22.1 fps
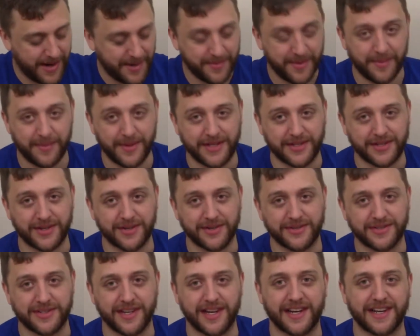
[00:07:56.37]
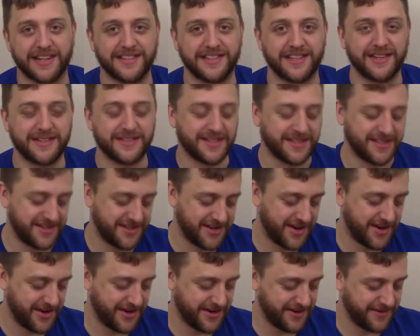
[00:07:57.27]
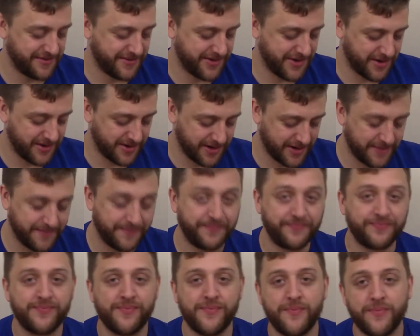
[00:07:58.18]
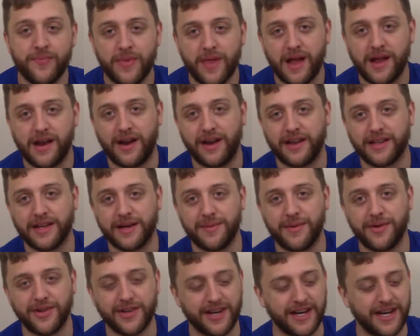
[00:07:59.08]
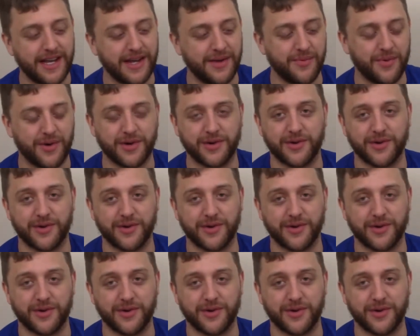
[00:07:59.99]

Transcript: I'm gonna be so sick because that was a ton of yogurt. I think I'm only gonna eat one